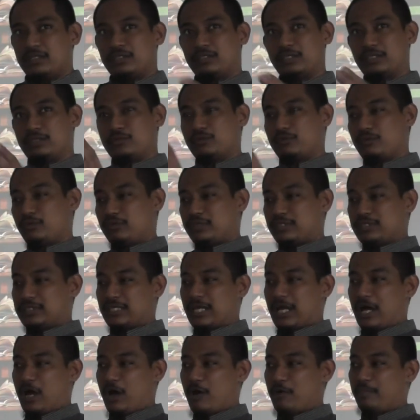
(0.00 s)
Did you
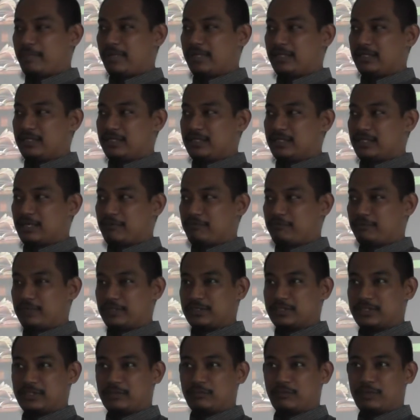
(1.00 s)
notice how many
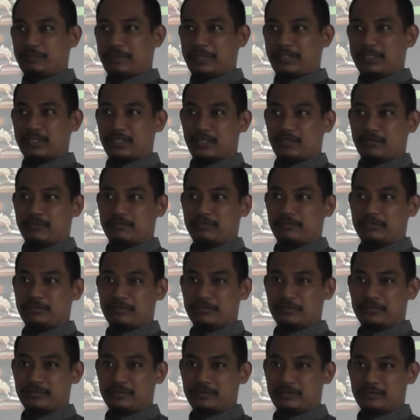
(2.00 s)
references in one paragraph?
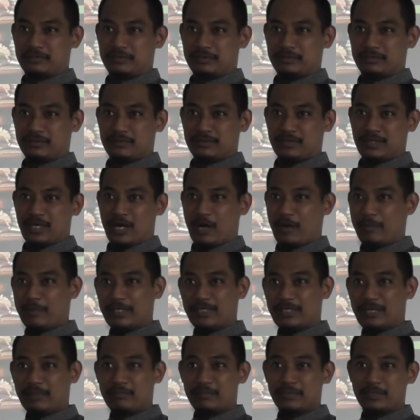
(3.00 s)
How
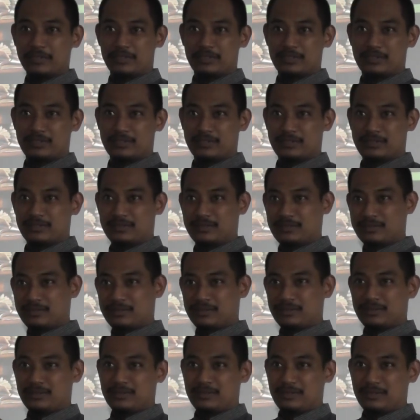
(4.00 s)
many numbers?
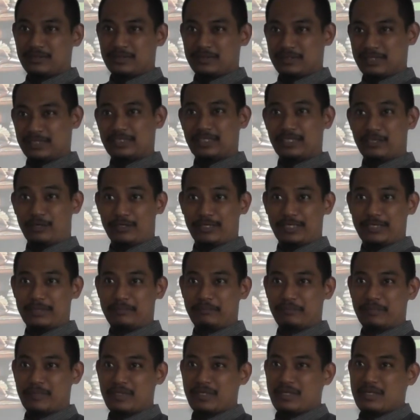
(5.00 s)
There's a lot,
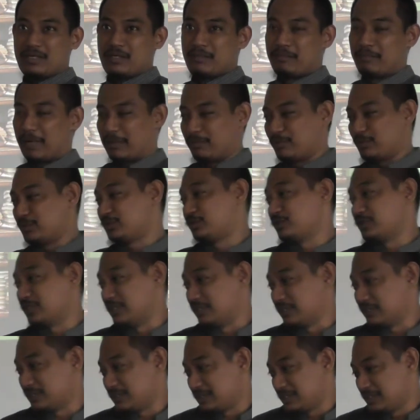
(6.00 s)
right? But most
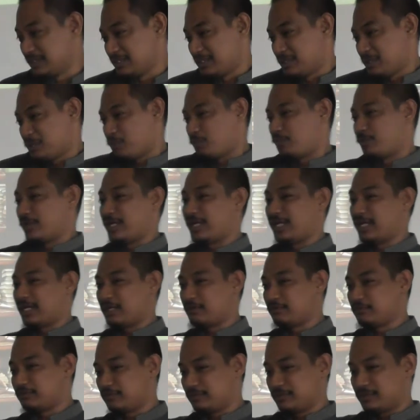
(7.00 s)
students, we
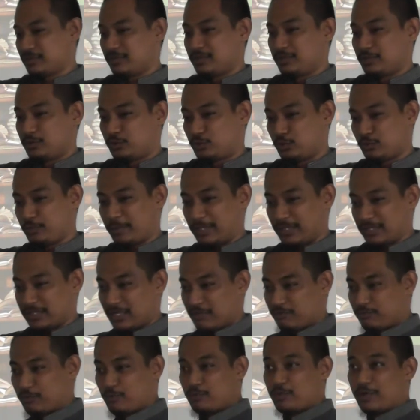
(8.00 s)
have 2
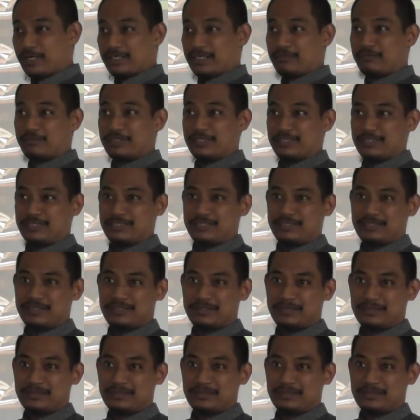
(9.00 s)
paragraphs for 1 reference.